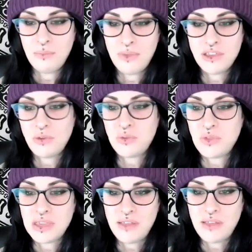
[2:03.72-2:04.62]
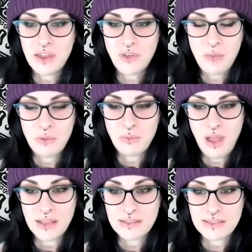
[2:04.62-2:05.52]
You'll see a lot of common
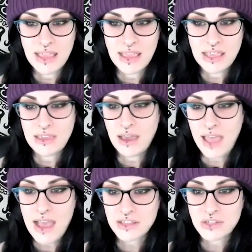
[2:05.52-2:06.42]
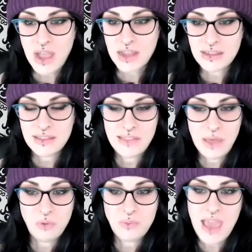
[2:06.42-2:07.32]
products like yucca extract that
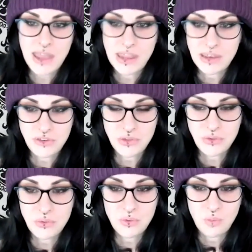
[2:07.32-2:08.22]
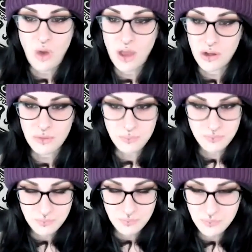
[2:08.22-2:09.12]
will be added to water
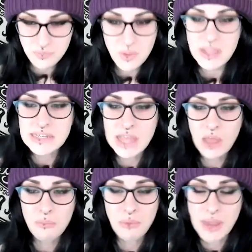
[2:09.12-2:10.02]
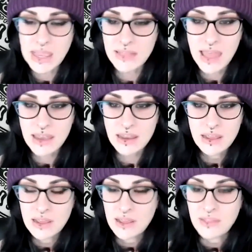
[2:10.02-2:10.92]
to help break that
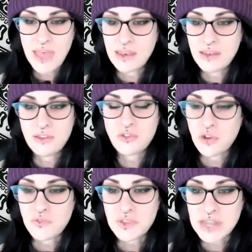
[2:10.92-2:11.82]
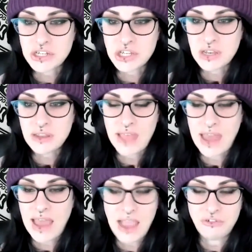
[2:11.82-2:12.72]
surface tension, that
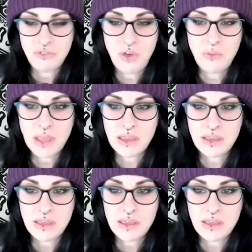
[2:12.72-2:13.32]
hydrophobic